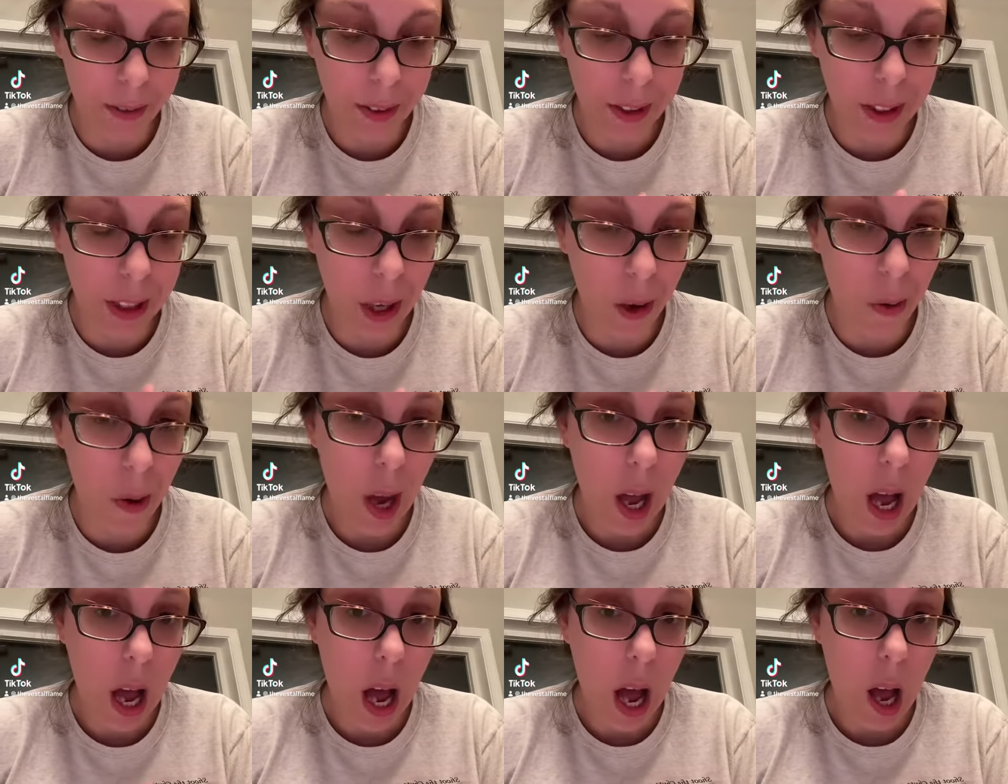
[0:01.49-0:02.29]
So
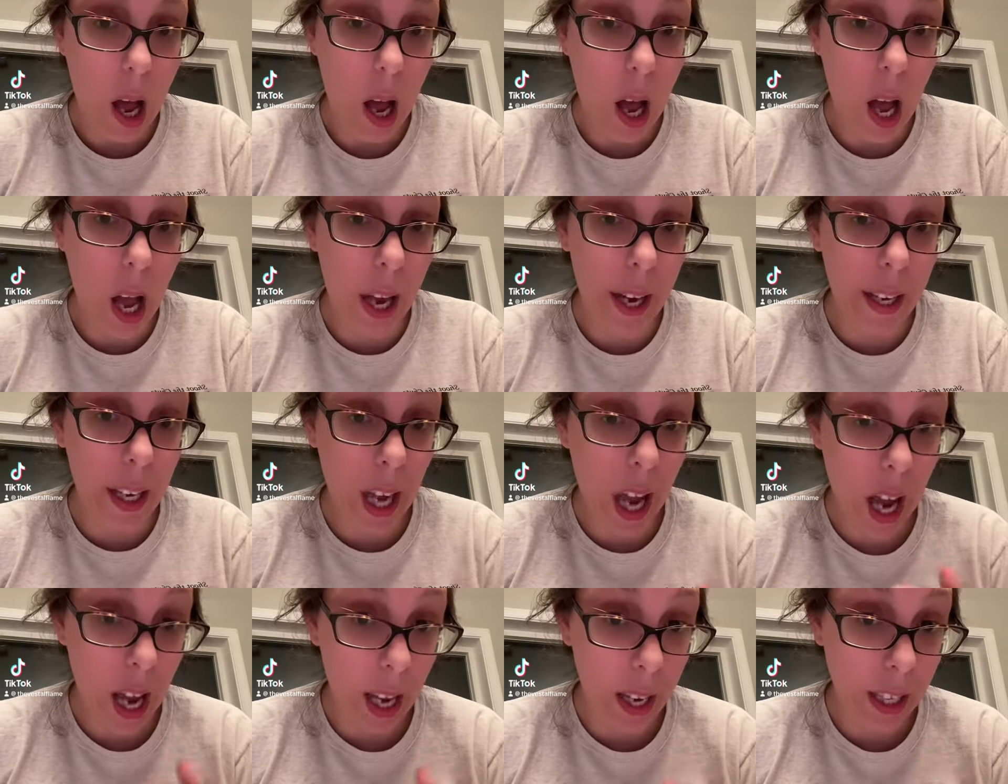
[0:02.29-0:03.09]
I
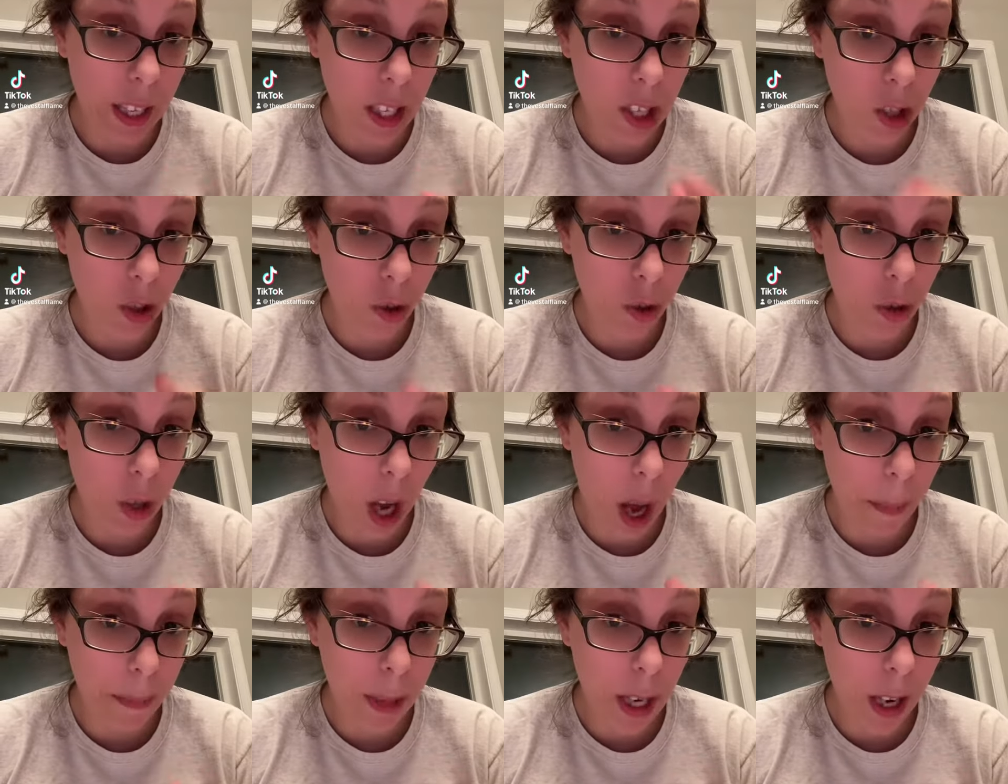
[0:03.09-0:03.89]
kind of screwed
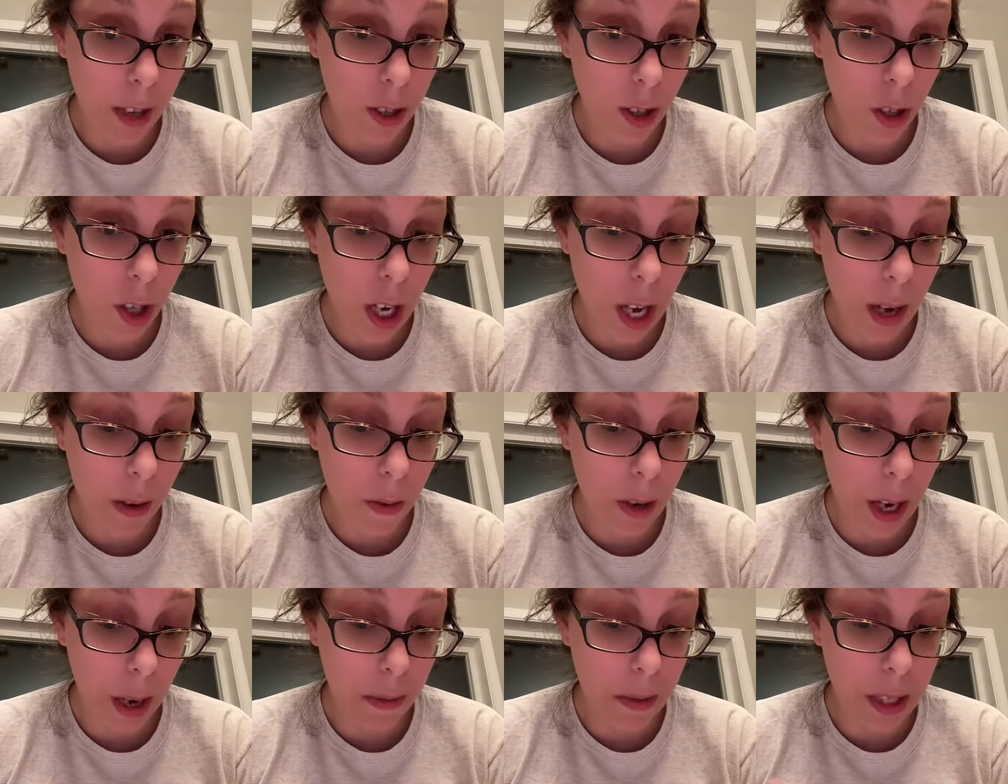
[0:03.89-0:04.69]
up yesterday
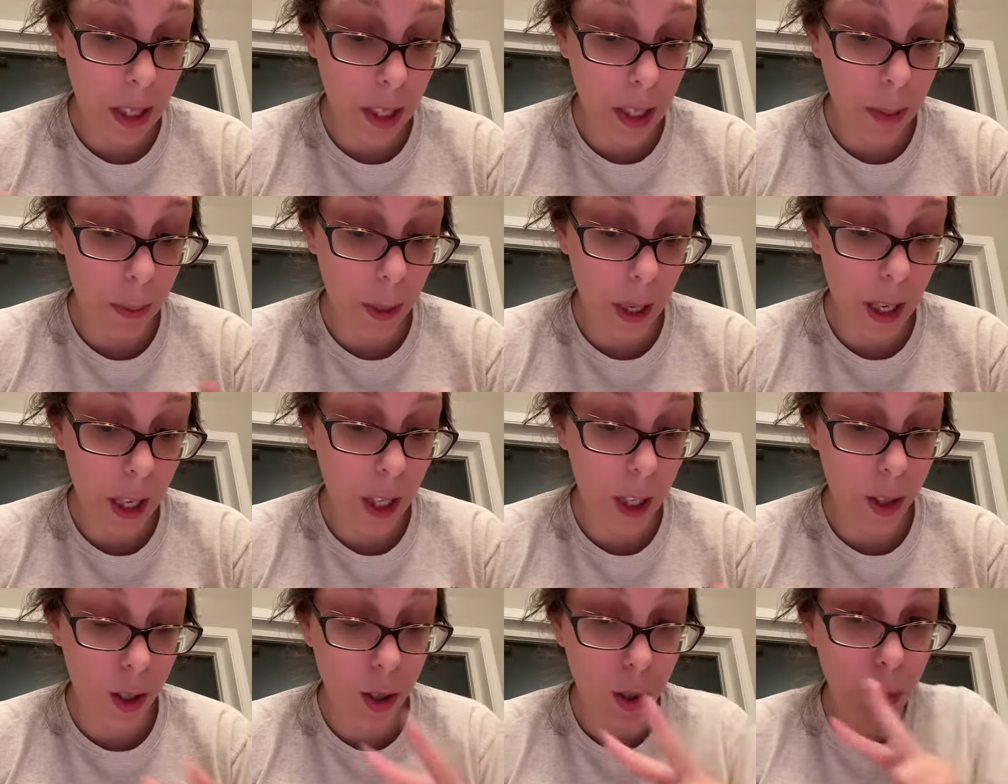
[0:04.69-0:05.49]
when I was
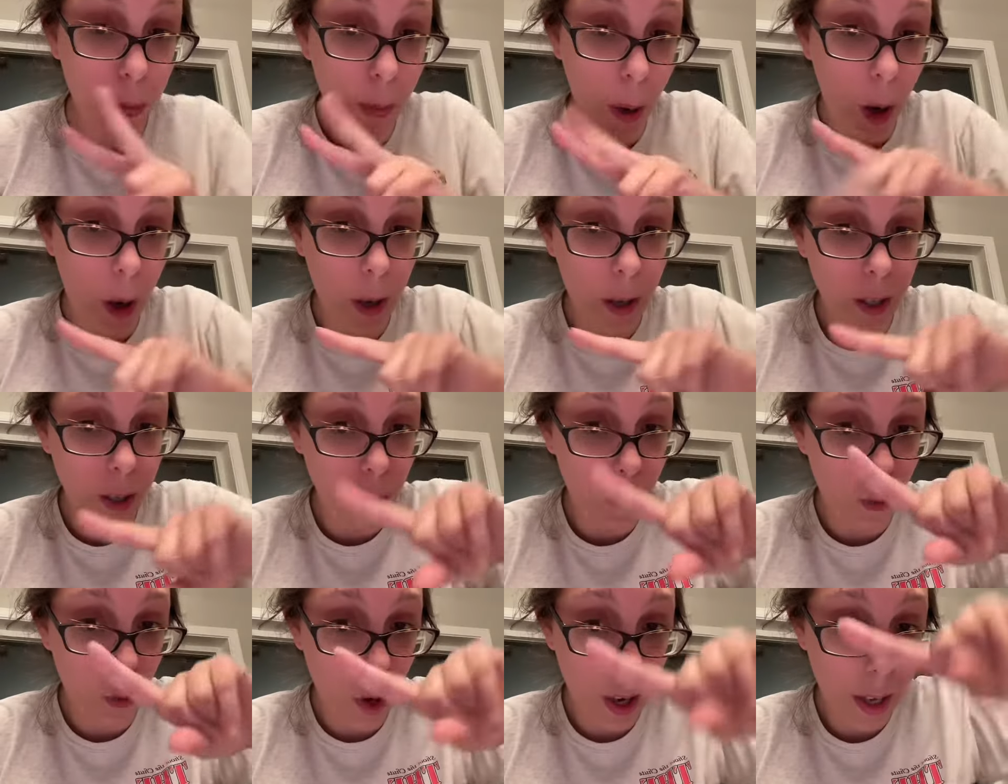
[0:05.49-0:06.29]
explaining two
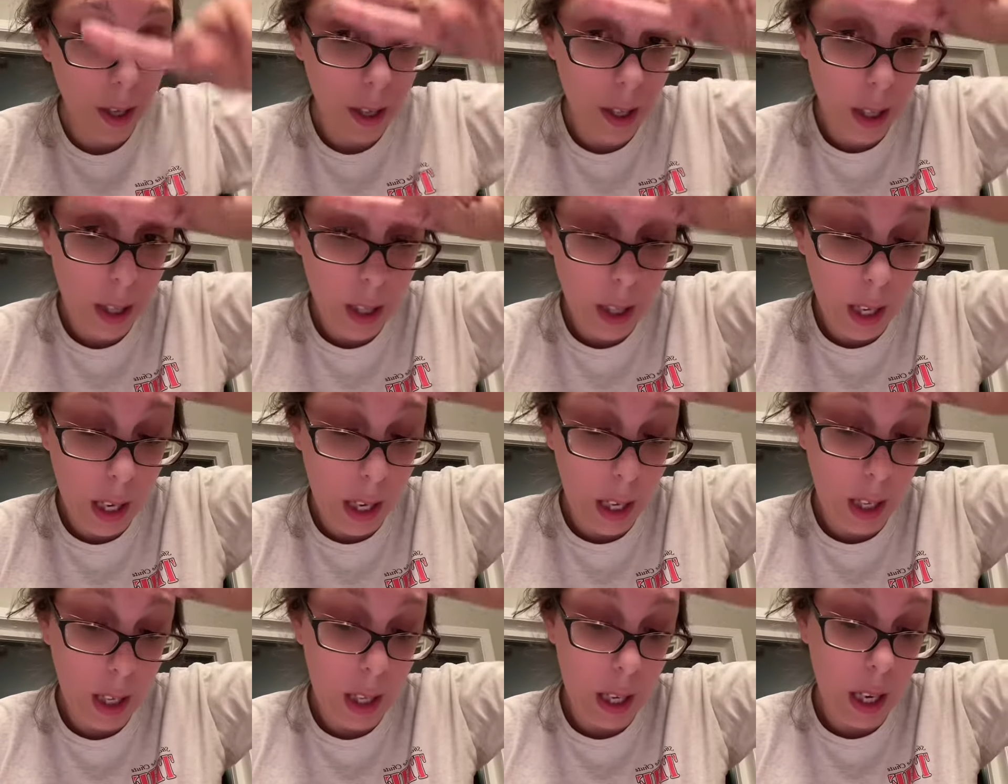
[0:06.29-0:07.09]
parts, one in,
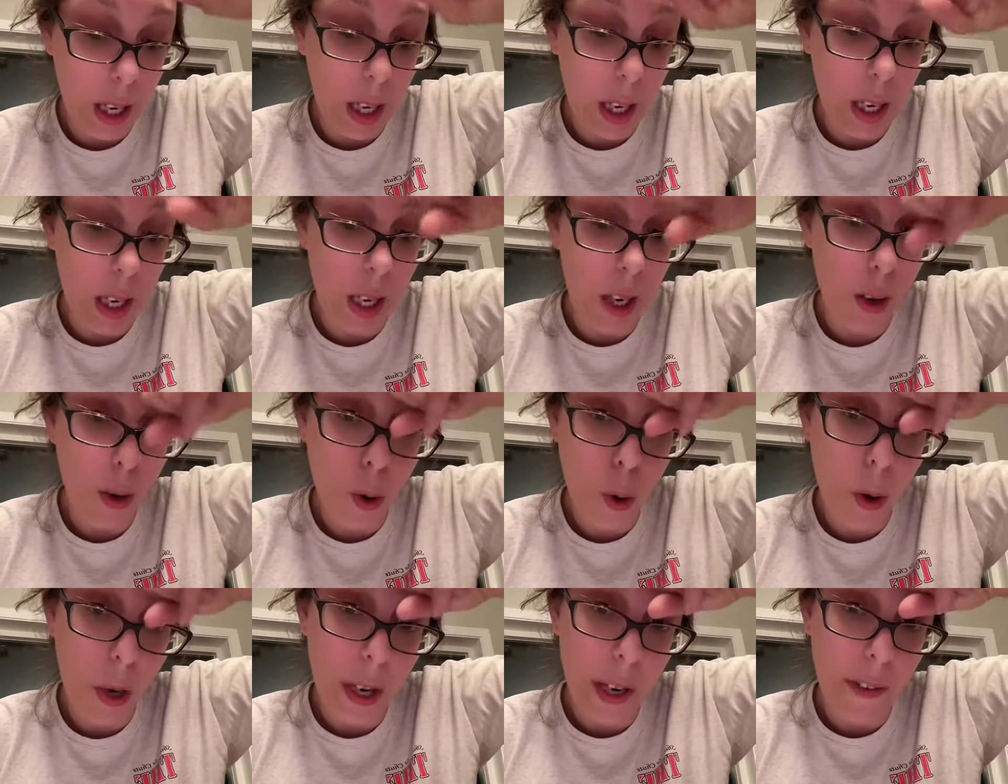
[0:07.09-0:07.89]
in the
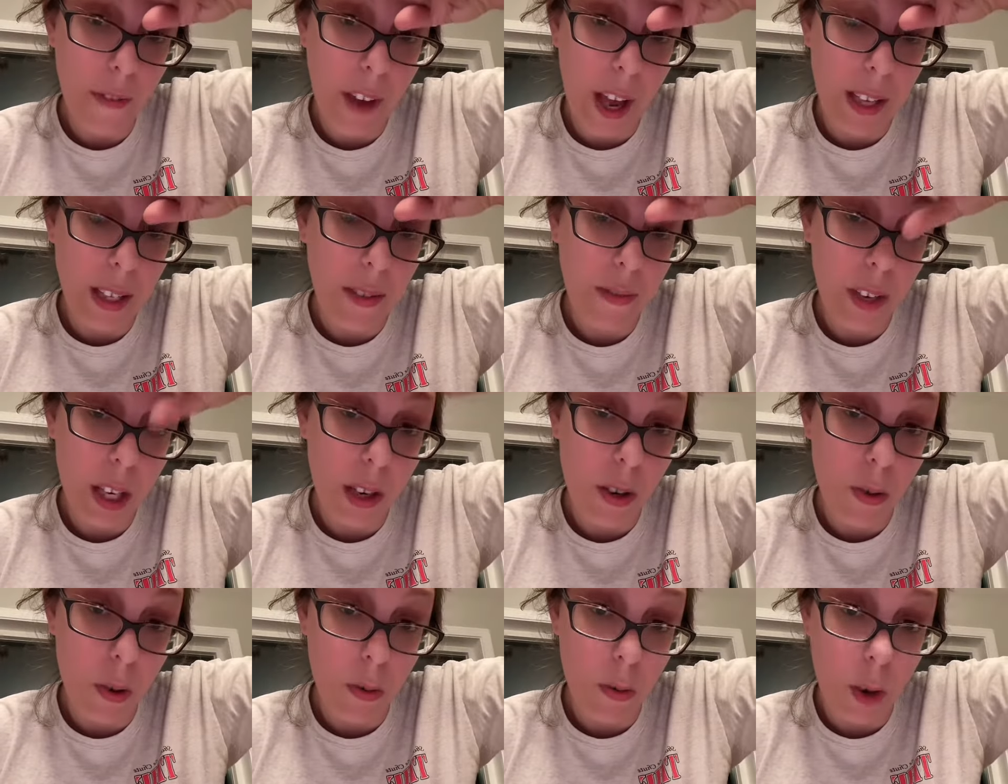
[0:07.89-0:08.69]
cornea facet
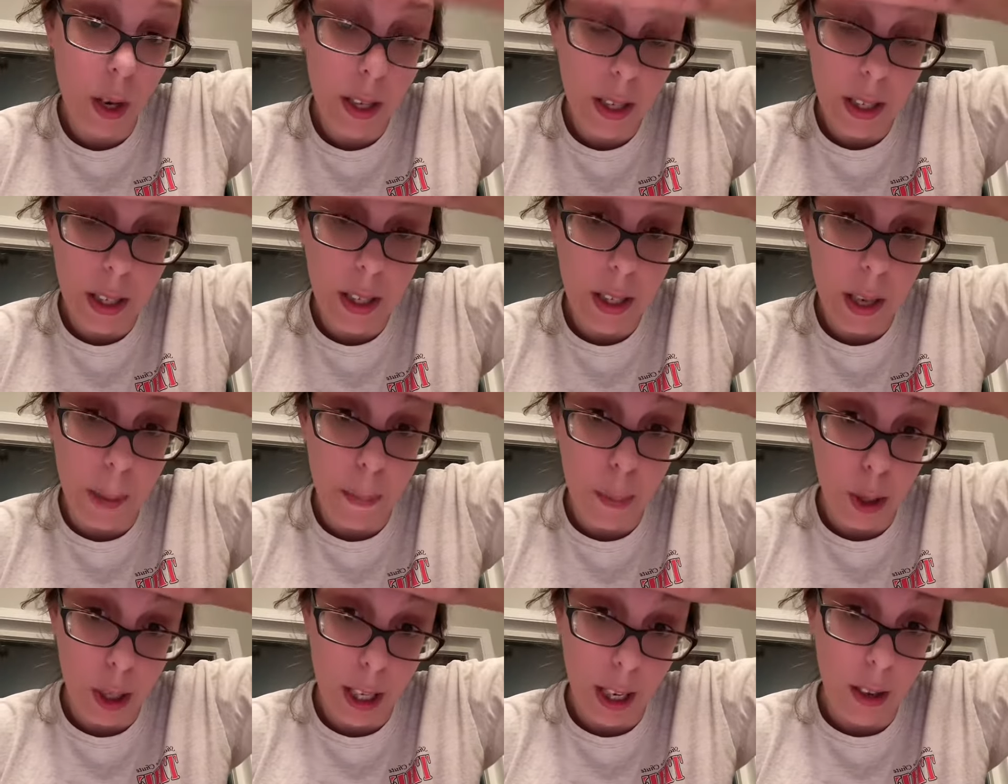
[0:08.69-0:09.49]
video and one in the
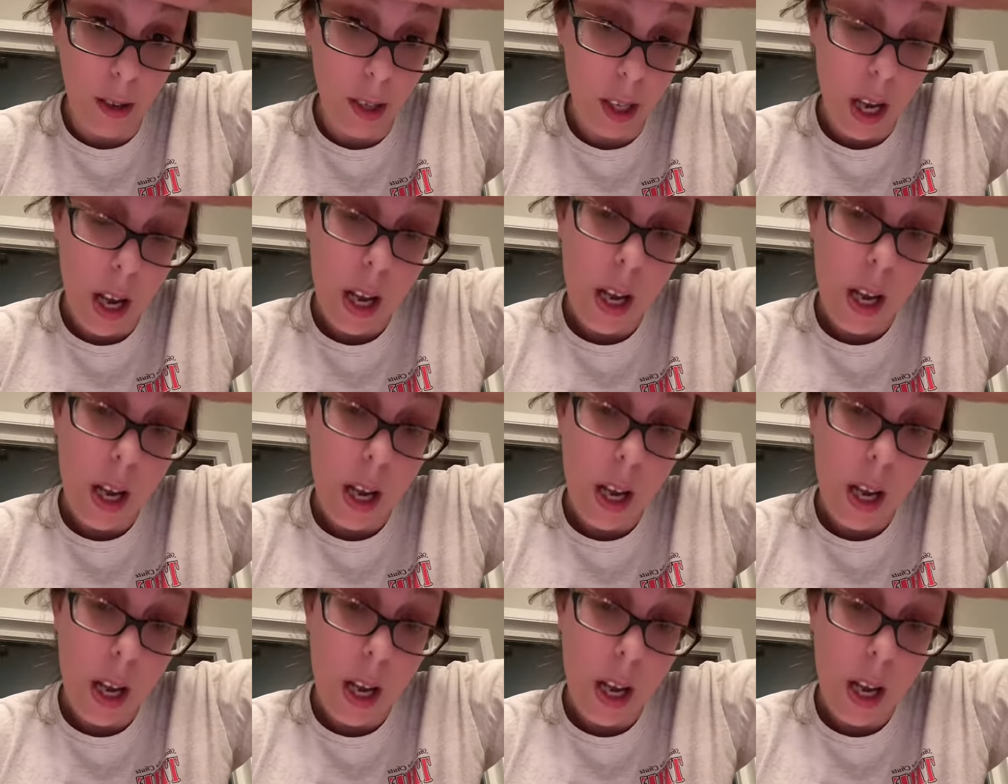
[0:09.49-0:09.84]
Semper cells.